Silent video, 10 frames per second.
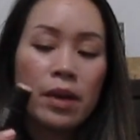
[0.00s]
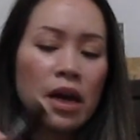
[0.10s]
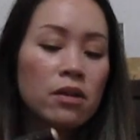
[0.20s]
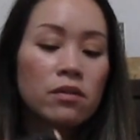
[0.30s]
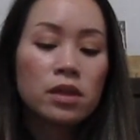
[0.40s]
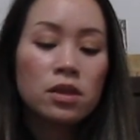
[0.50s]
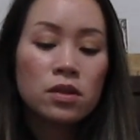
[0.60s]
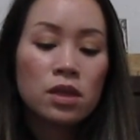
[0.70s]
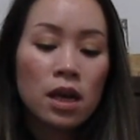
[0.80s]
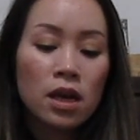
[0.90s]
But I don't really
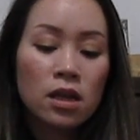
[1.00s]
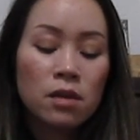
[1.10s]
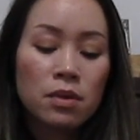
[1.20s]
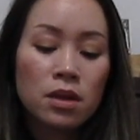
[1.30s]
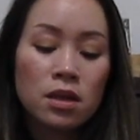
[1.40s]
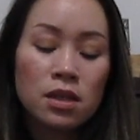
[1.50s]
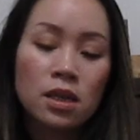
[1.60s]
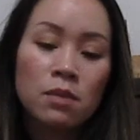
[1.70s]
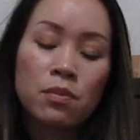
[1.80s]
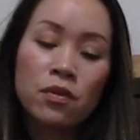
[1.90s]
use the highlight because
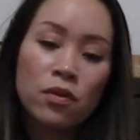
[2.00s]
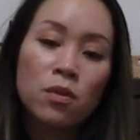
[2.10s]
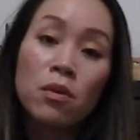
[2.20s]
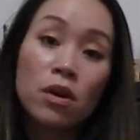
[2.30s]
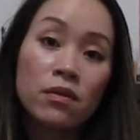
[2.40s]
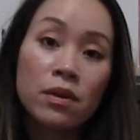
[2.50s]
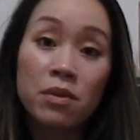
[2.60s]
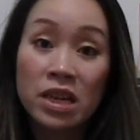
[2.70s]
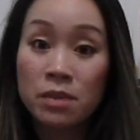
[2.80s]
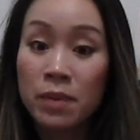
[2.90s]
I prefer more of a
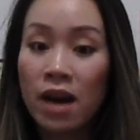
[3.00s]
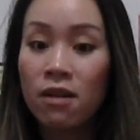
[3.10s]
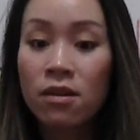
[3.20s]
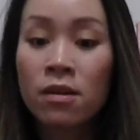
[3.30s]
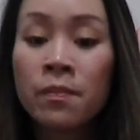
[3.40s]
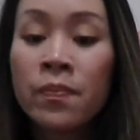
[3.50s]
pressed powder